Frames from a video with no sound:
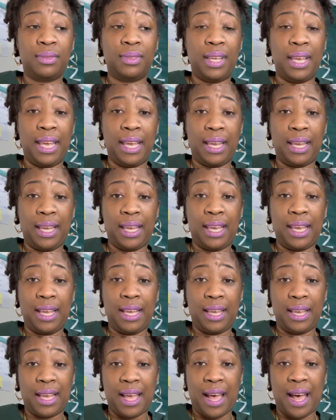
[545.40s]
it,
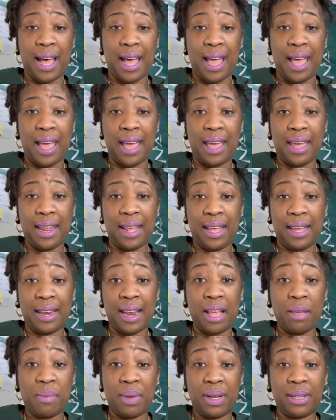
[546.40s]
it, I had a
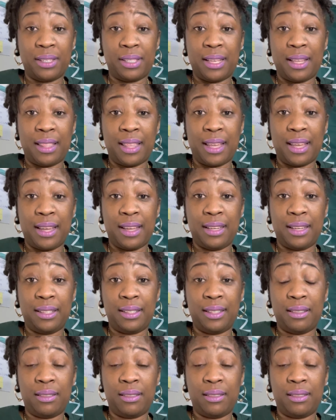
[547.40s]
nightmare saying that